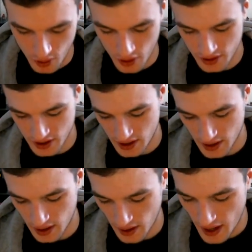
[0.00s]
or the
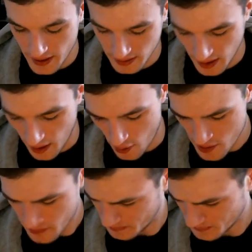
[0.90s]
lightning tower.
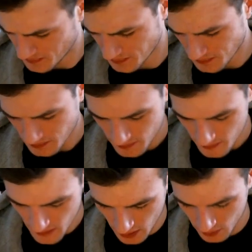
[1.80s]

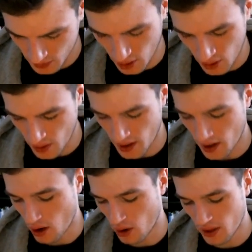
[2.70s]
So
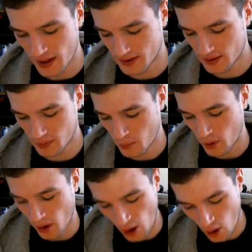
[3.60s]
all
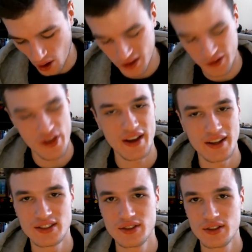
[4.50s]
the
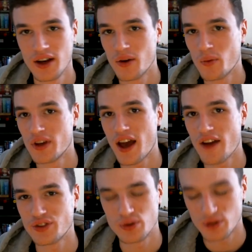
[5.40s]
things we
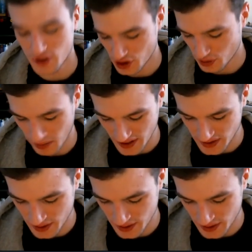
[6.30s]
have to do is just place